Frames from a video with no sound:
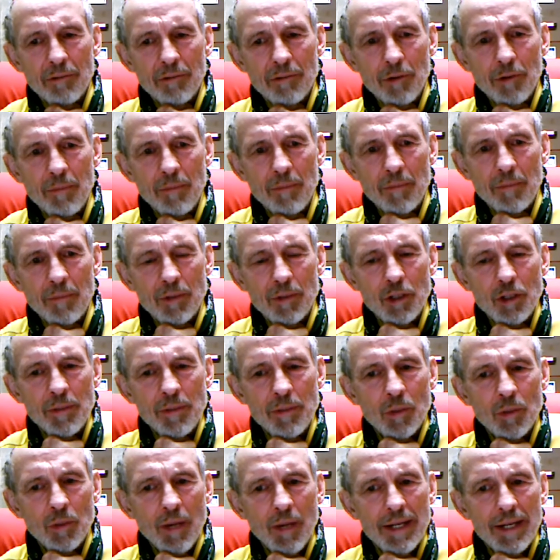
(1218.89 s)
from
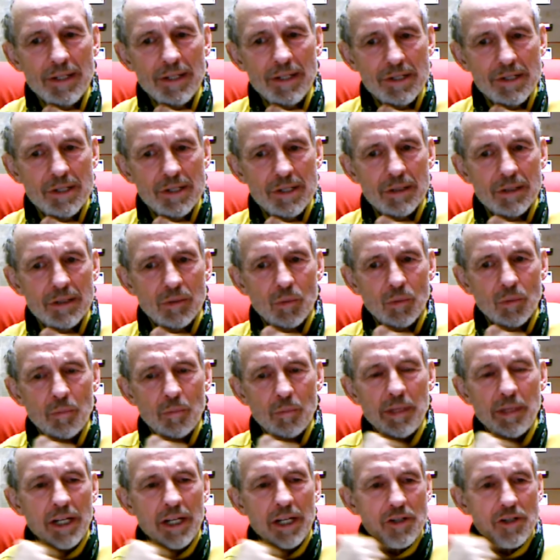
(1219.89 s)
human rights
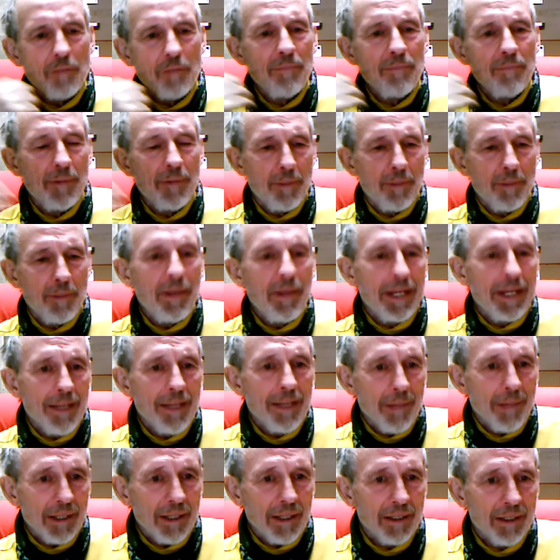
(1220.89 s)
because of the
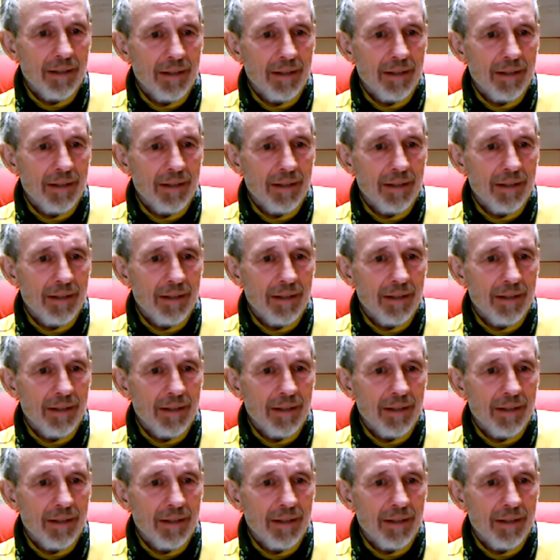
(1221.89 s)
pandemic.